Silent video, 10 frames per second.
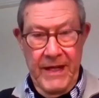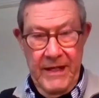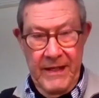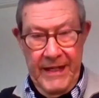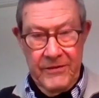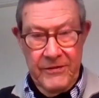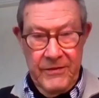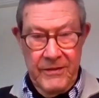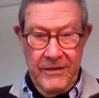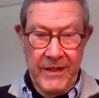and out at
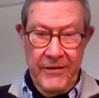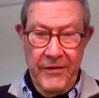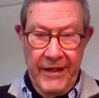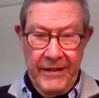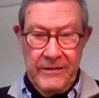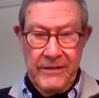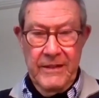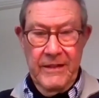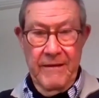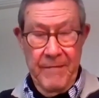another end,
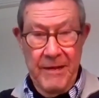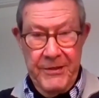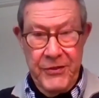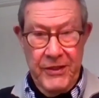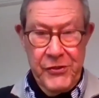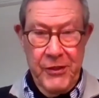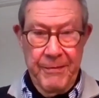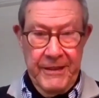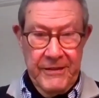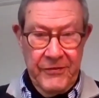maybe
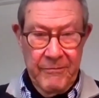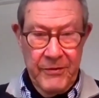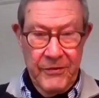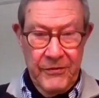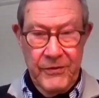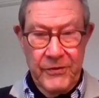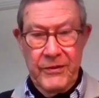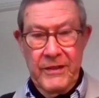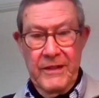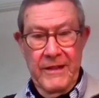transshipping it somewhere en route
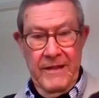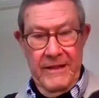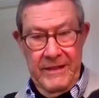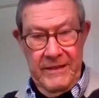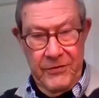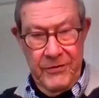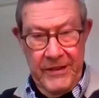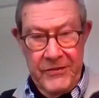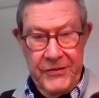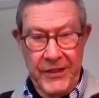to a
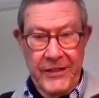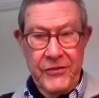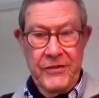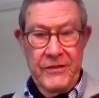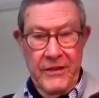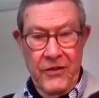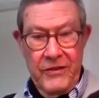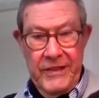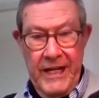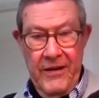destination and
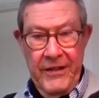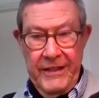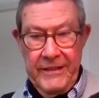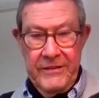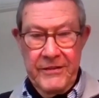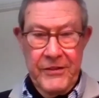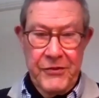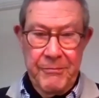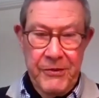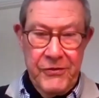on carrying it to the
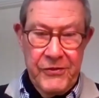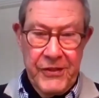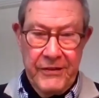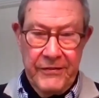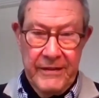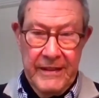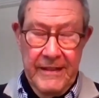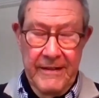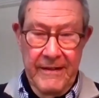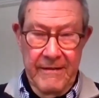distribution center.
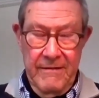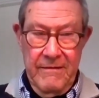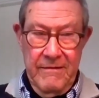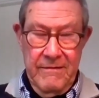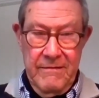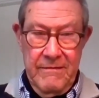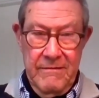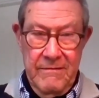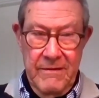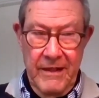
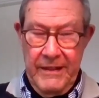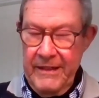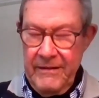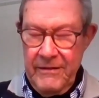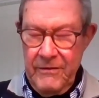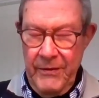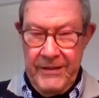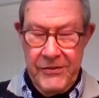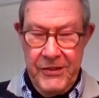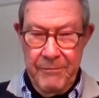Again, quite a
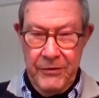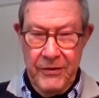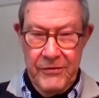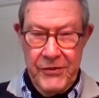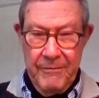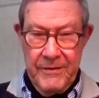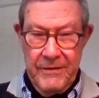simple concept,